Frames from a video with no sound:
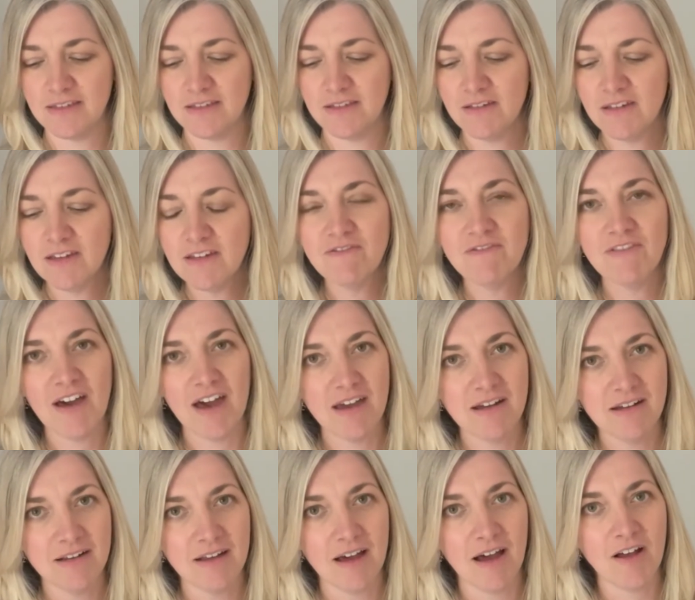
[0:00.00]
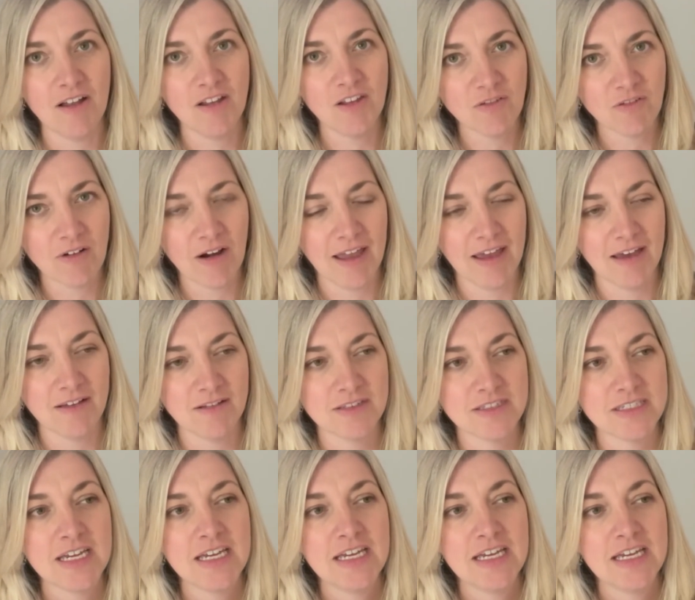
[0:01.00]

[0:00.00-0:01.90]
You can find it all around